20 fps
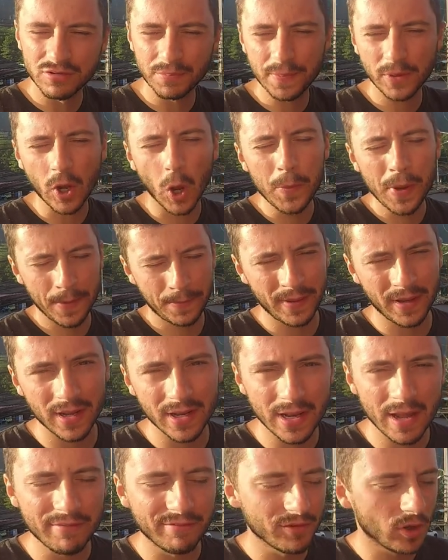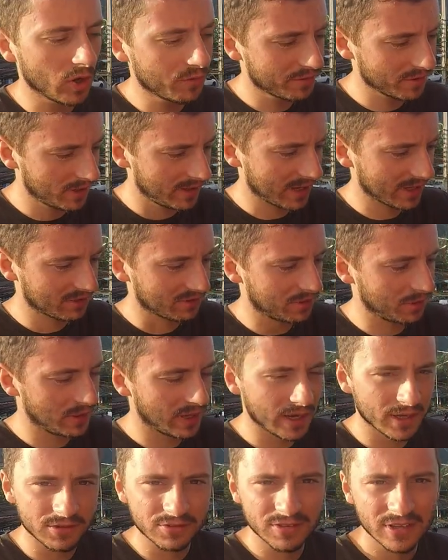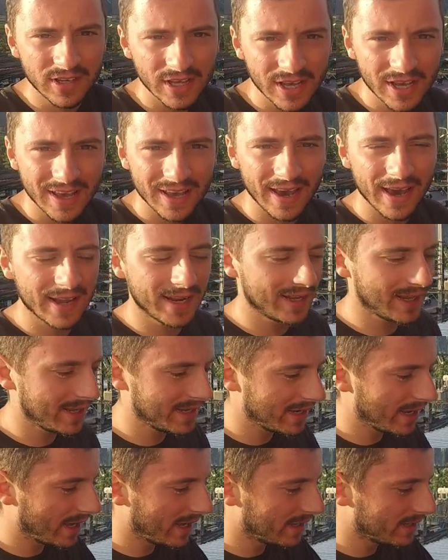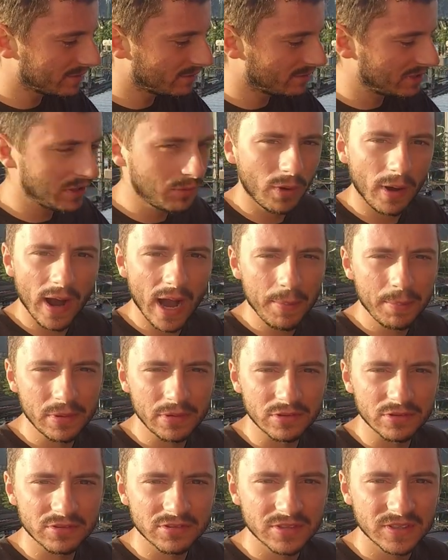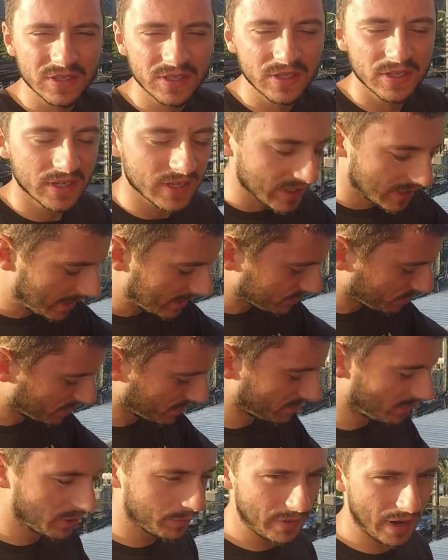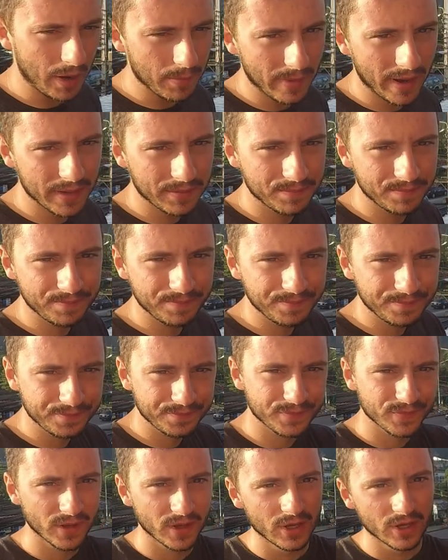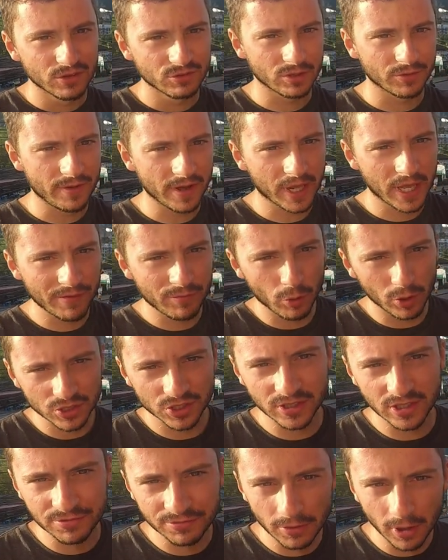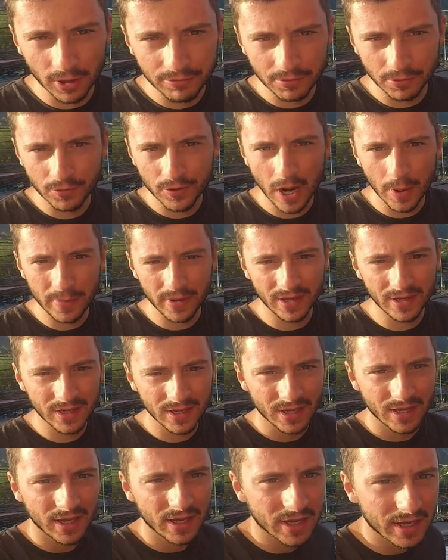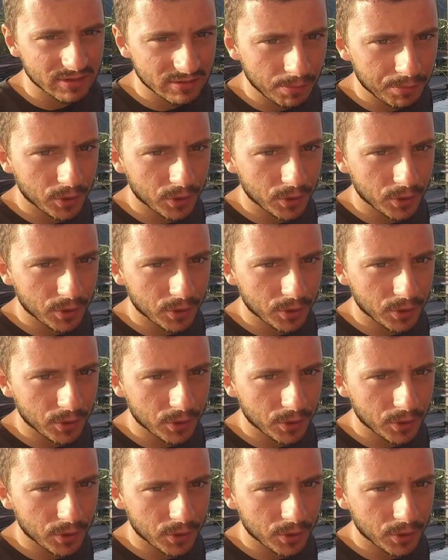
to Koh Phi Phi and then vlog for the next two days, and uh, see what happens. That's what it's all about, man. So thank you for watching this vlog from Krabi. It's a